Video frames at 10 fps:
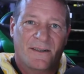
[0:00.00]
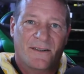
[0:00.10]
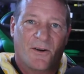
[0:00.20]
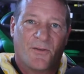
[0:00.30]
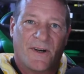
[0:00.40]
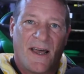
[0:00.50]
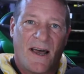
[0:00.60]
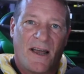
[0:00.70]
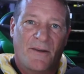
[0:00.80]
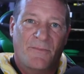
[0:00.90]
over
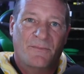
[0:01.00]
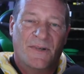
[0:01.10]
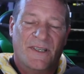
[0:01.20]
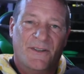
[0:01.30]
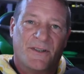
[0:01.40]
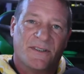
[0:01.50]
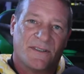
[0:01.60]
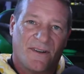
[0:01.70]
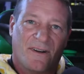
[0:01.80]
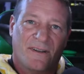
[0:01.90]
time, but you can
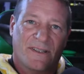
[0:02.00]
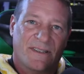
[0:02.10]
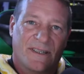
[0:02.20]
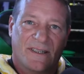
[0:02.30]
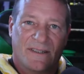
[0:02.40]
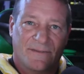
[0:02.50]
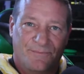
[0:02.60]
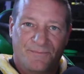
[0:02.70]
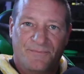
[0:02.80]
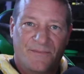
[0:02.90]
stall it
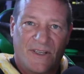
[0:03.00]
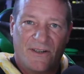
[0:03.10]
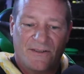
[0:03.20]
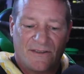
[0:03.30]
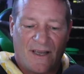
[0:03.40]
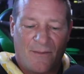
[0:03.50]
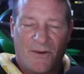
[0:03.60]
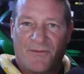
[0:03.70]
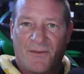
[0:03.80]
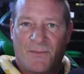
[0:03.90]
and you know stop
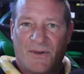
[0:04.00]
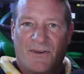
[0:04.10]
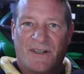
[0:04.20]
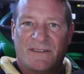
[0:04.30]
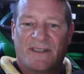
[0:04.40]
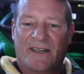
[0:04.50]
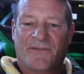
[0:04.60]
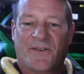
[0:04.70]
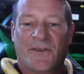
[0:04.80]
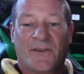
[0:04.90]
it from progressing any
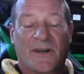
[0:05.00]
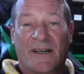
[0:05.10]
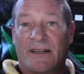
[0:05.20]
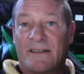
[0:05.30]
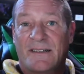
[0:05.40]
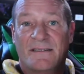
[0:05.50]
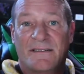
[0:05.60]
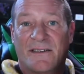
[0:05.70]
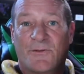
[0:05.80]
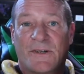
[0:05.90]
further. And he's
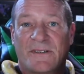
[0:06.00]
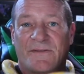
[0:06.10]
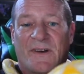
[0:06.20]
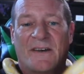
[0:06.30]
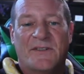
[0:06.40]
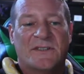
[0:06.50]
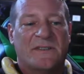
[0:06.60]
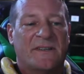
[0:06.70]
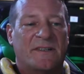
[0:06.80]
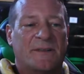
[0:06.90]
still with us five years
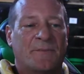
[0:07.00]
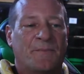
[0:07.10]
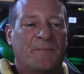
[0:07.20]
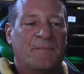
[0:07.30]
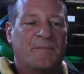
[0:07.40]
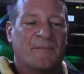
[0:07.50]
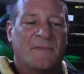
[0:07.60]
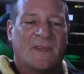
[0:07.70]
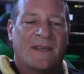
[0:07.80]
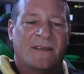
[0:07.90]
later,
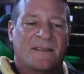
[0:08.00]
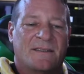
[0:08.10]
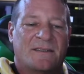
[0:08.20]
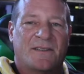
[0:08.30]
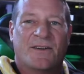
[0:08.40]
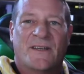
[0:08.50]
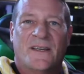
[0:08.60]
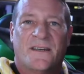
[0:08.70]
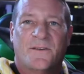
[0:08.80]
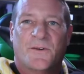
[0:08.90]
still
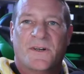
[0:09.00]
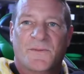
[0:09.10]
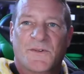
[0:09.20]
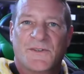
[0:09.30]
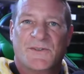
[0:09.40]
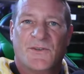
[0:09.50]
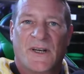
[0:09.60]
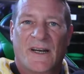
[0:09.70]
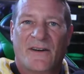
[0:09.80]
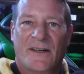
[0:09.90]
kicking one of the most
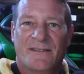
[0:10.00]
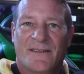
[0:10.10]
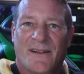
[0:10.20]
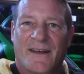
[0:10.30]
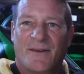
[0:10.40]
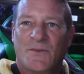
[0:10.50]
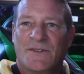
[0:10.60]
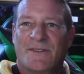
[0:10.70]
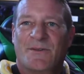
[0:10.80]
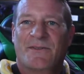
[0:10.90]
gregarious little animals
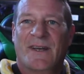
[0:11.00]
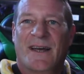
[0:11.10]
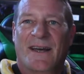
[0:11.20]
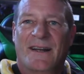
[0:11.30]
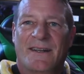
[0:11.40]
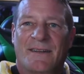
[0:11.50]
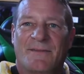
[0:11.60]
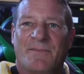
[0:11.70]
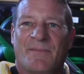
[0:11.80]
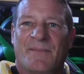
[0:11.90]
that we've got.
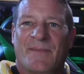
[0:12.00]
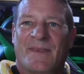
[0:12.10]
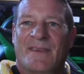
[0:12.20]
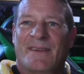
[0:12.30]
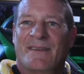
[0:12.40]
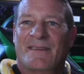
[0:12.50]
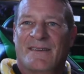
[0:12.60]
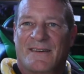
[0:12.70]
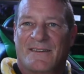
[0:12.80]
So